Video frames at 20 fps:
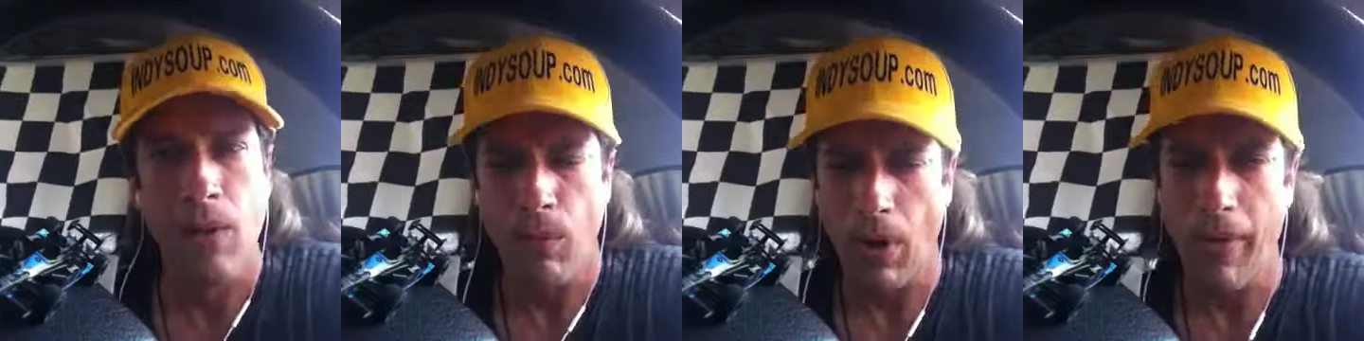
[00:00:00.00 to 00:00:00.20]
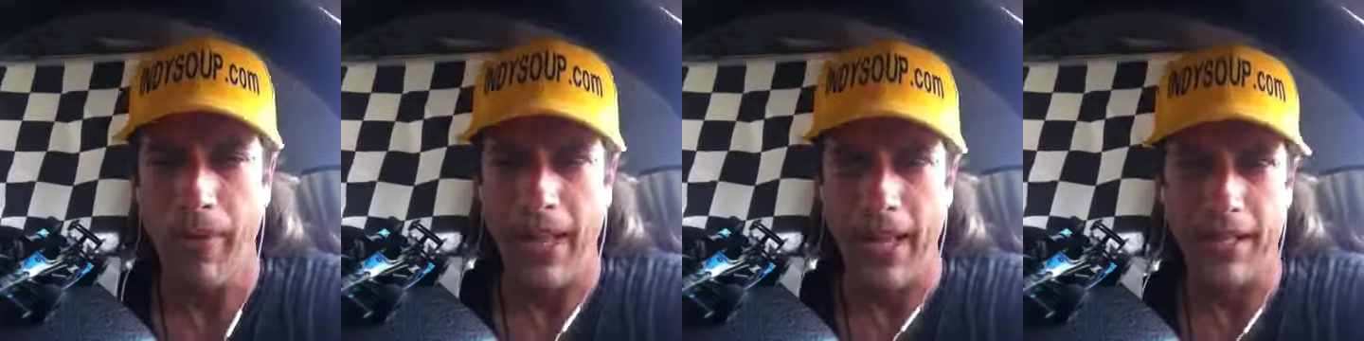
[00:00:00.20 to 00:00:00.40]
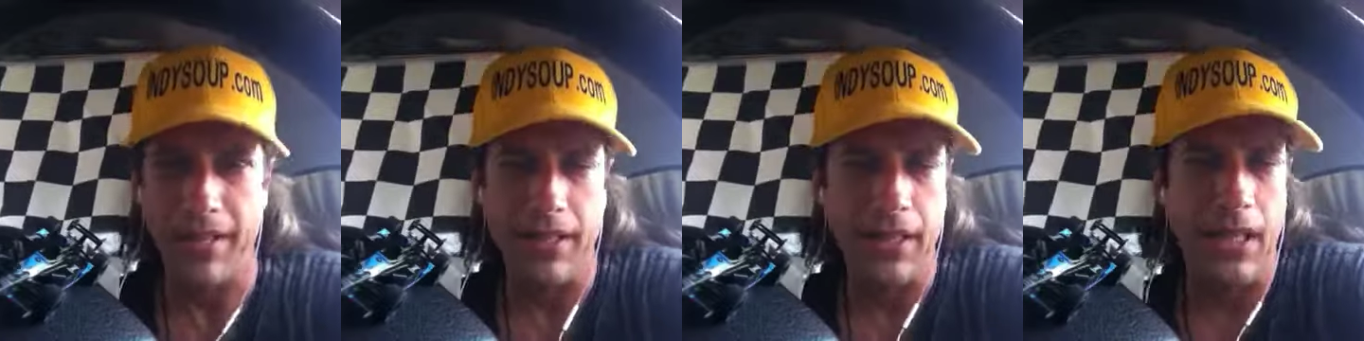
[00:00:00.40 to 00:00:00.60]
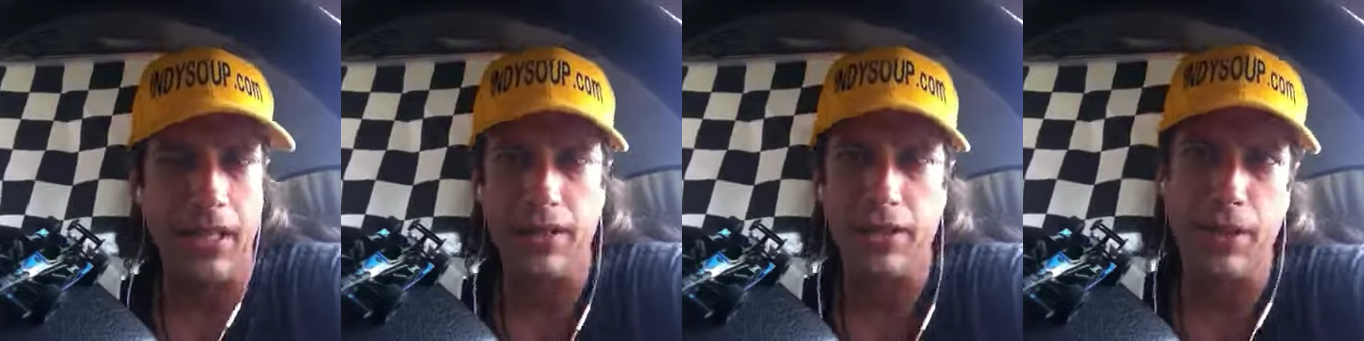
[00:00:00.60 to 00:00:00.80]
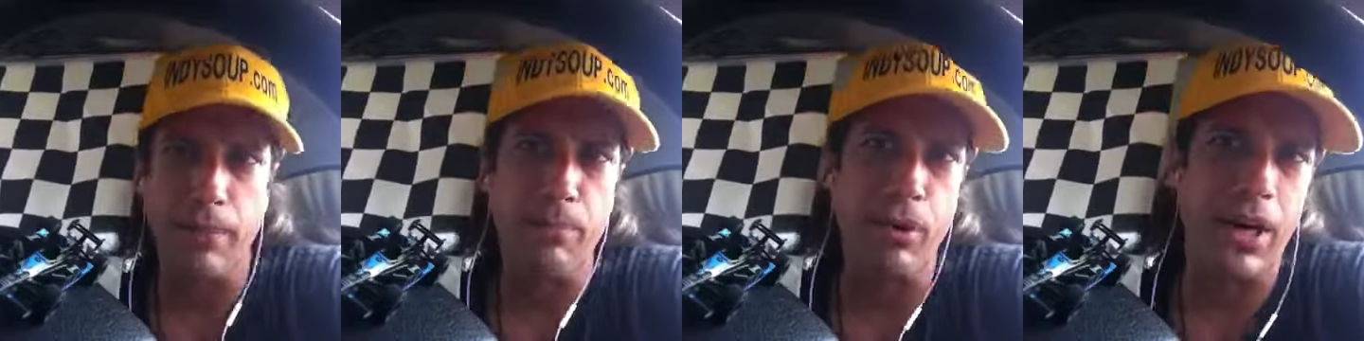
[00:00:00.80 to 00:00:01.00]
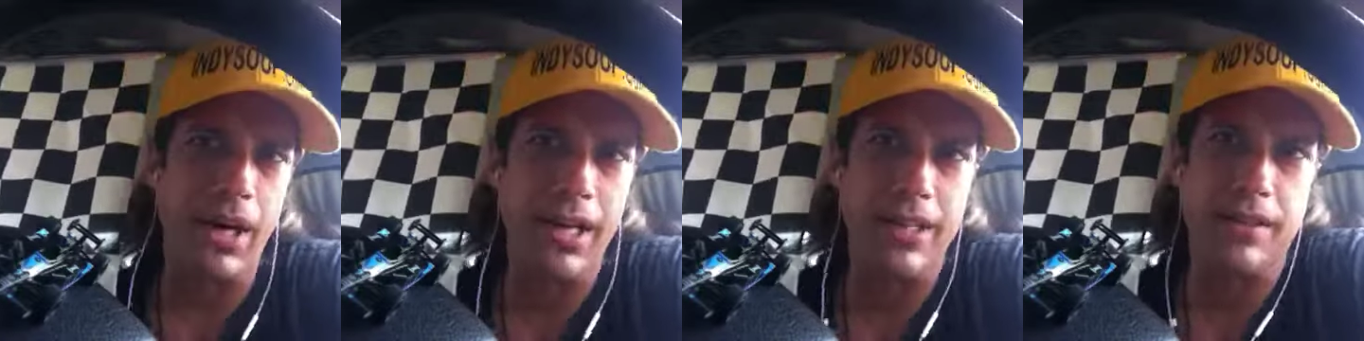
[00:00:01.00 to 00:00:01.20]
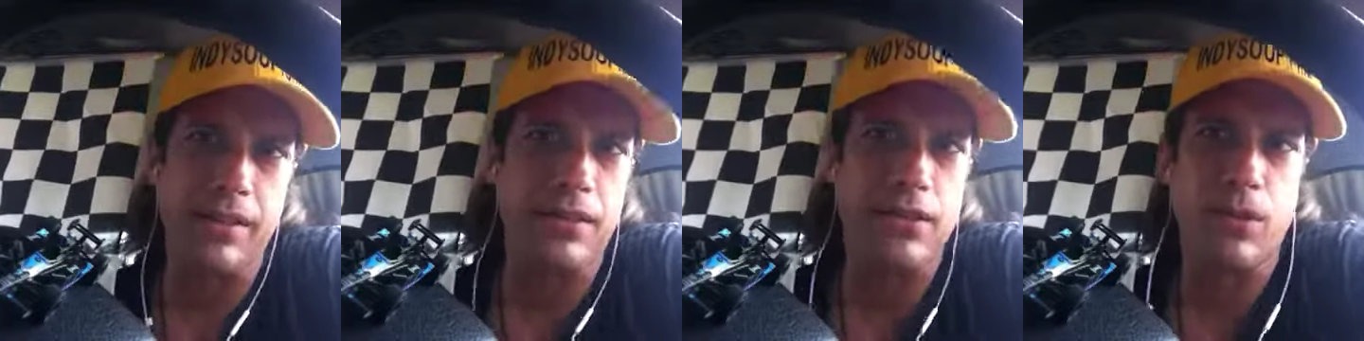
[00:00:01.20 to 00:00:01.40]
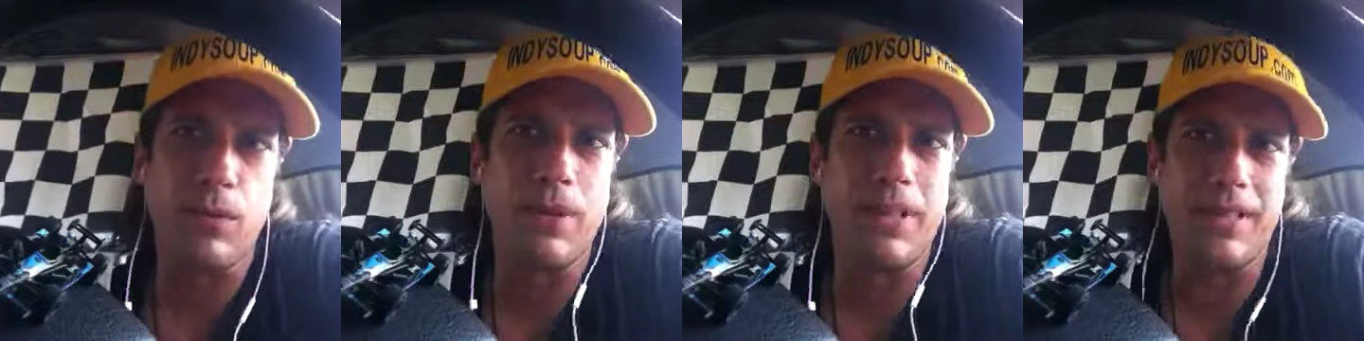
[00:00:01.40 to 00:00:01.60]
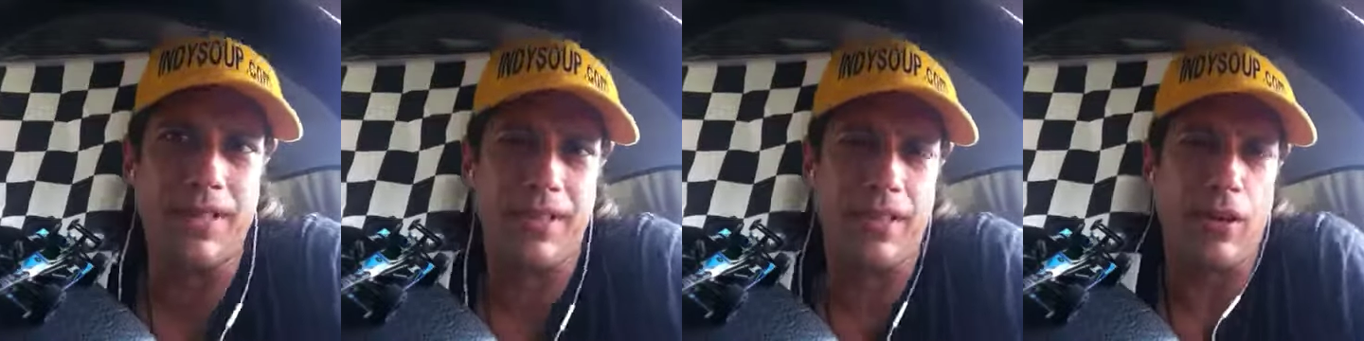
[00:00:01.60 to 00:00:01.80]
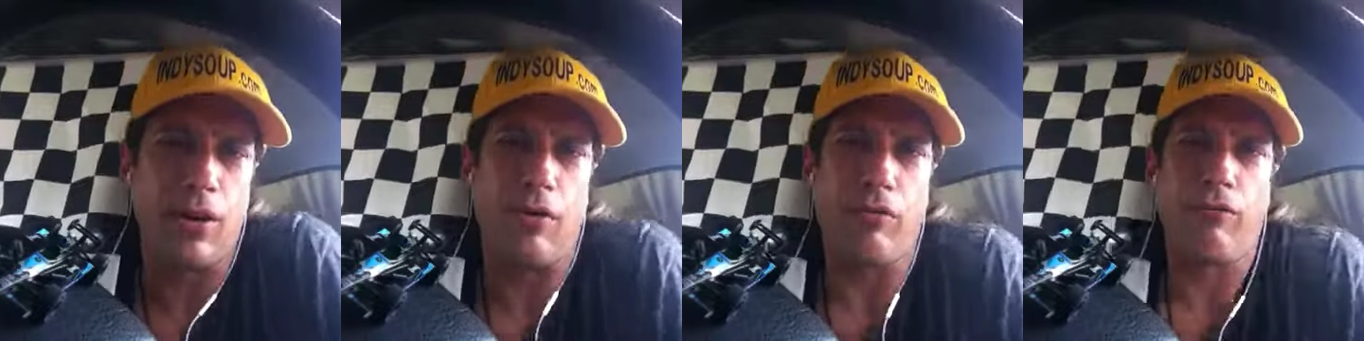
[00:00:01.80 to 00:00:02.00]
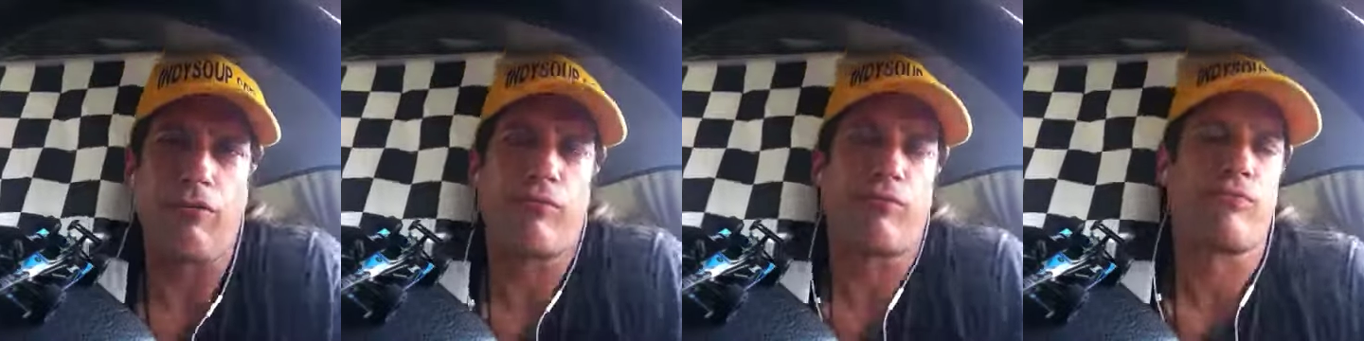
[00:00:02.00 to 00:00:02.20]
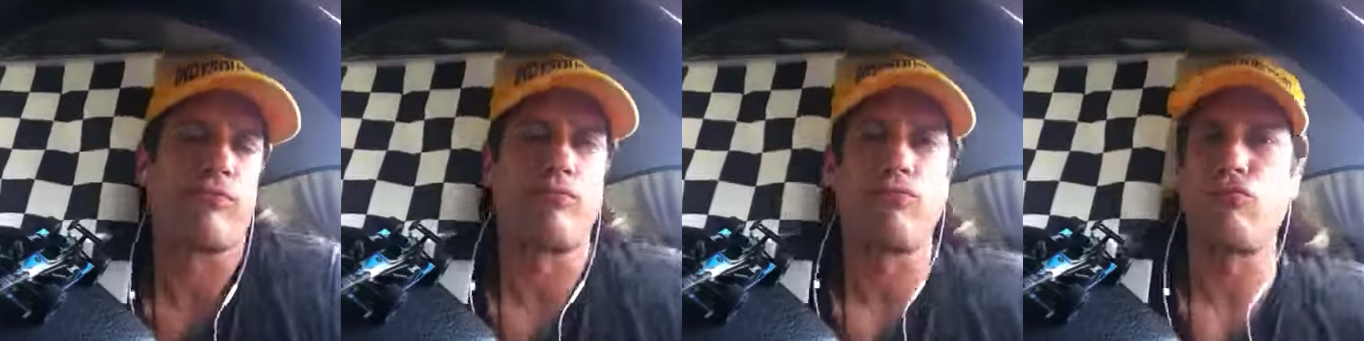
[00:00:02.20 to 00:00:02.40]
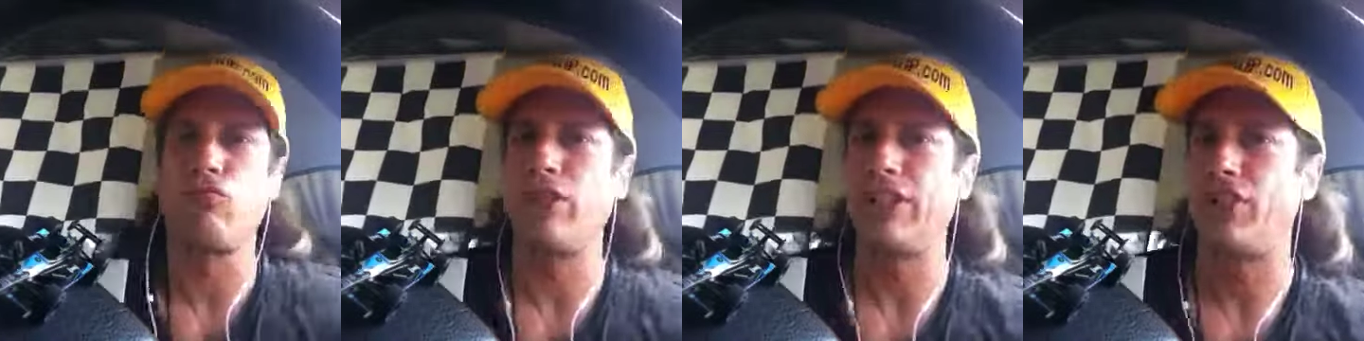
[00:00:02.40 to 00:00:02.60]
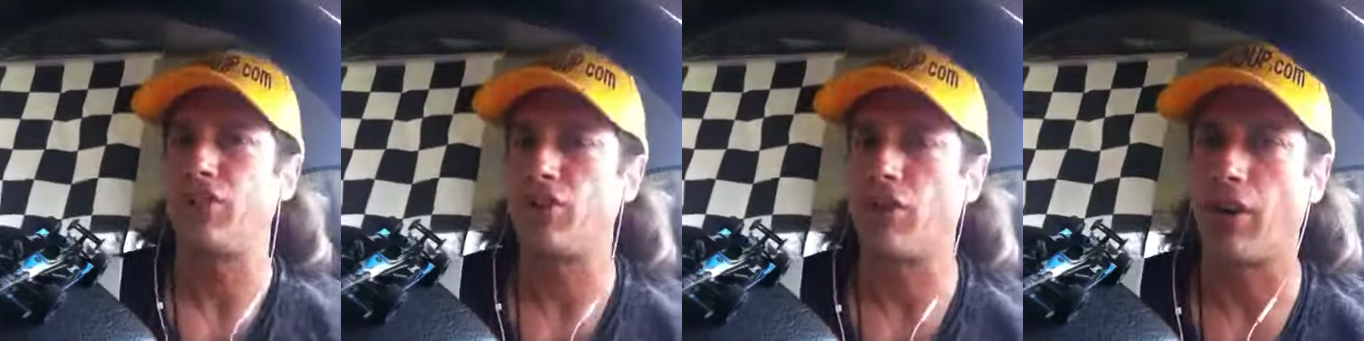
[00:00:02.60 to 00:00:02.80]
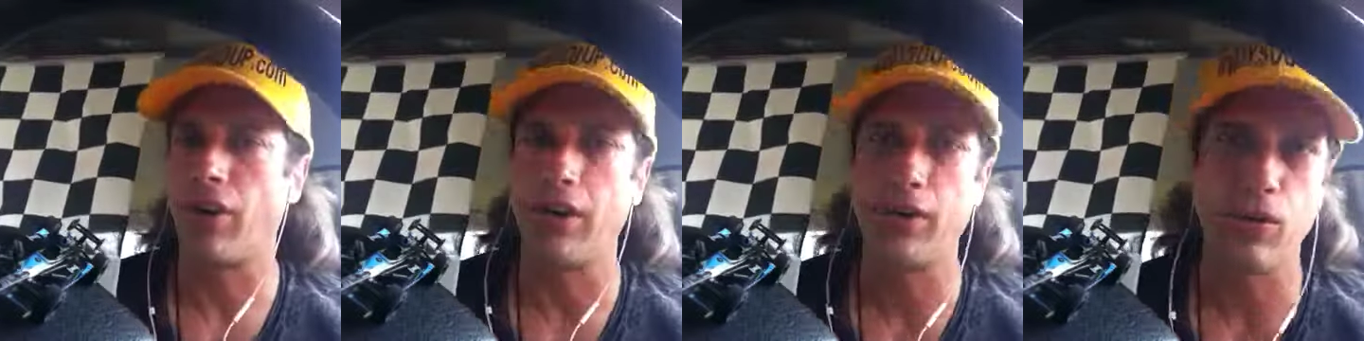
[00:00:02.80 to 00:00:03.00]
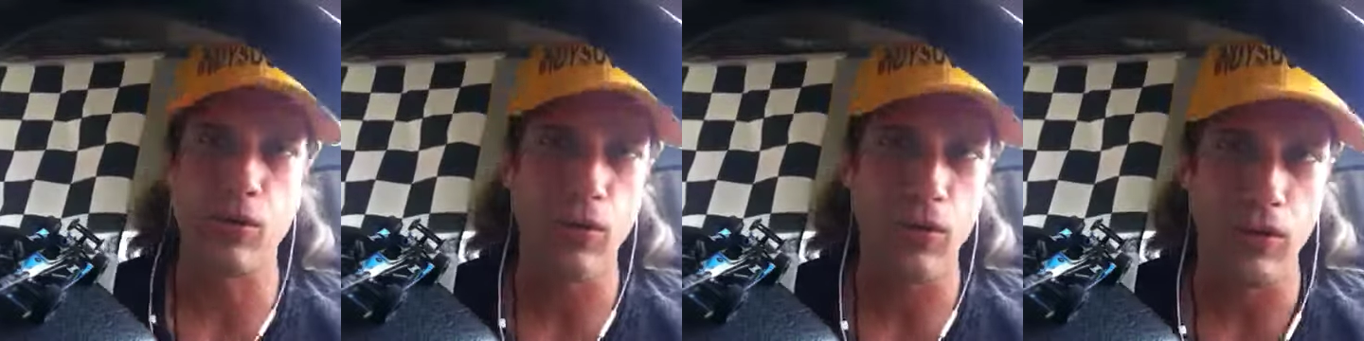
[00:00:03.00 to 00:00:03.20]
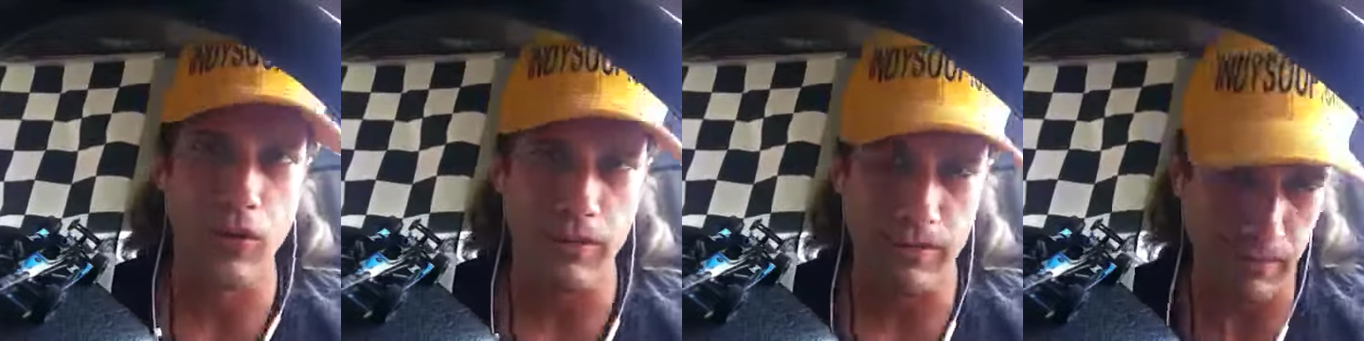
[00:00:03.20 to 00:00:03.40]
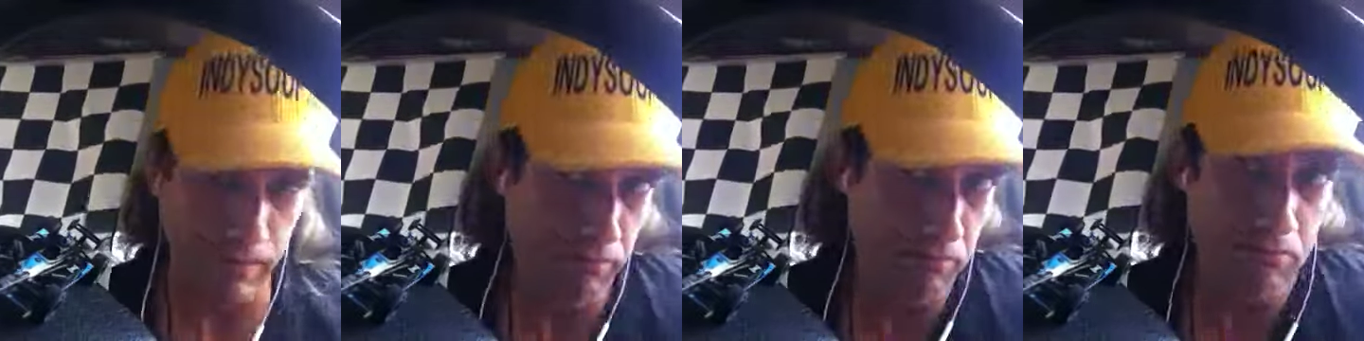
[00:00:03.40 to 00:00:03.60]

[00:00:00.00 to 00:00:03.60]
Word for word: while that is not a surprise unto itself, restart or